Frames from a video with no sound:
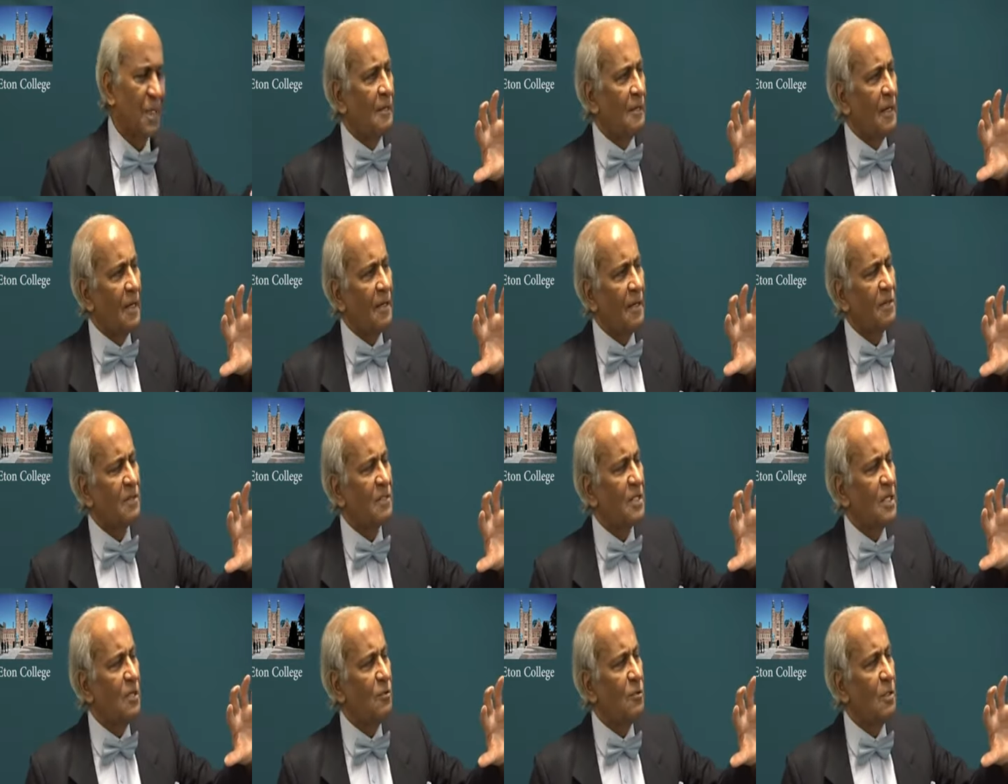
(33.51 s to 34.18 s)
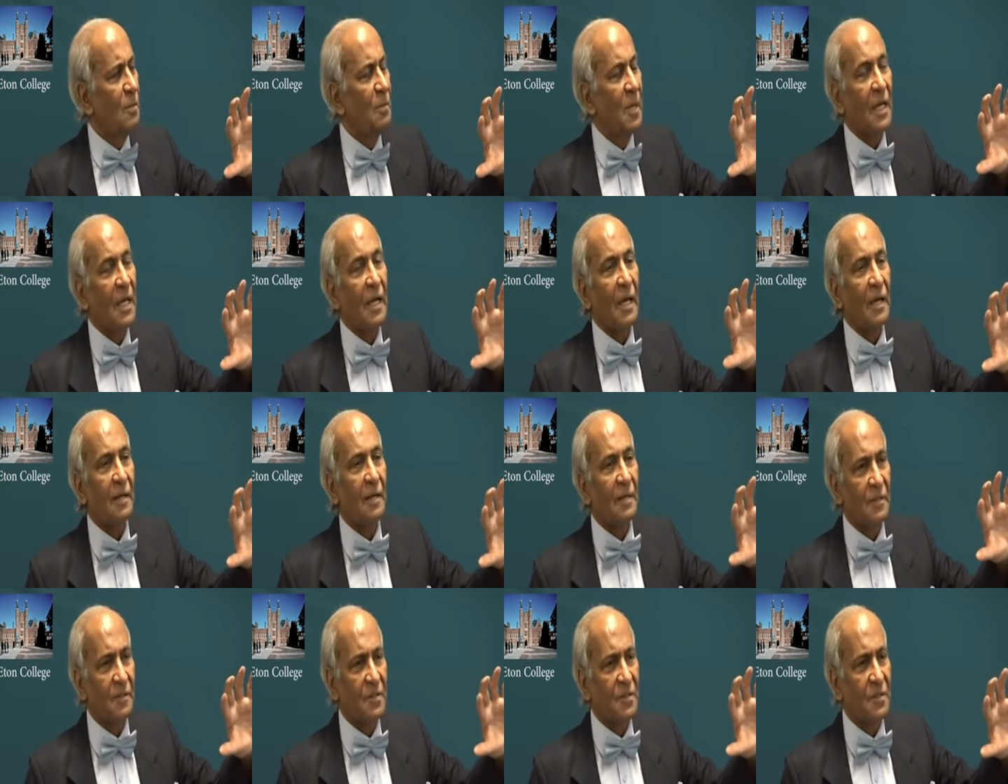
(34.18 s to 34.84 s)
let us give them a
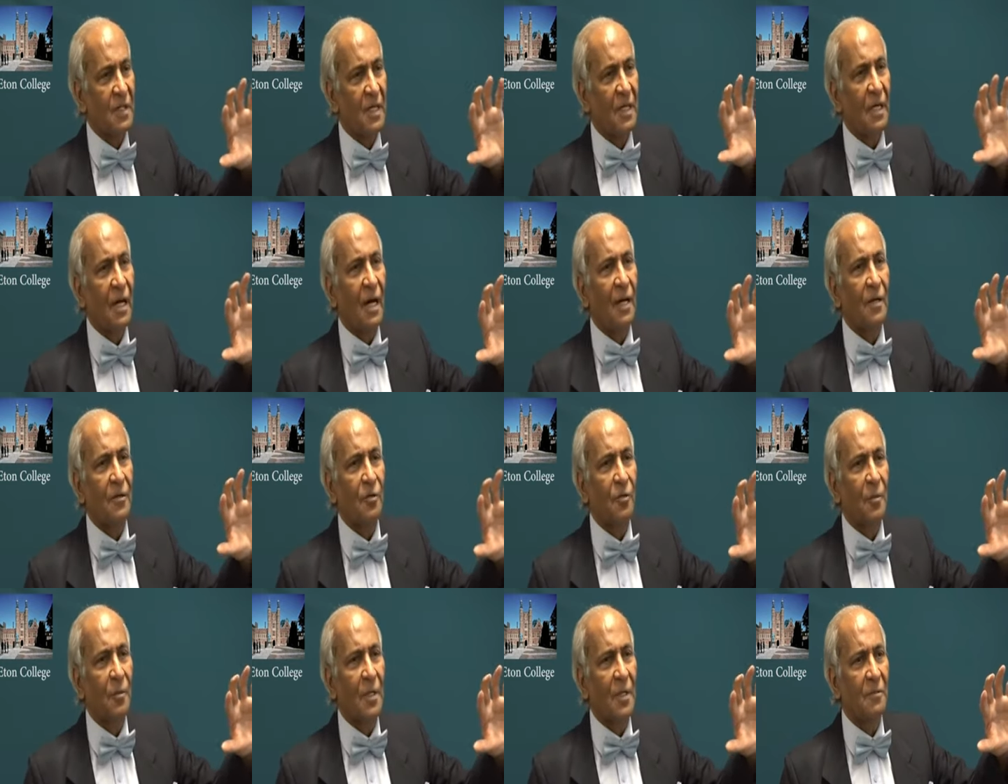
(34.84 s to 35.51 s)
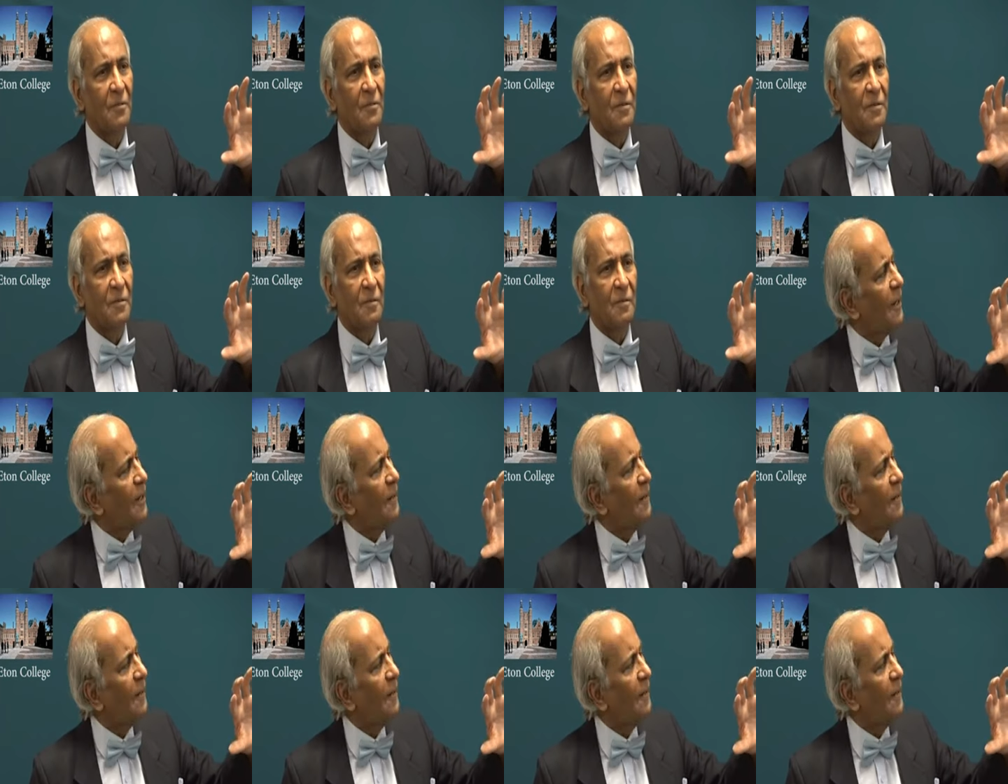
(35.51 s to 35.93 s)
carrot and stick argument.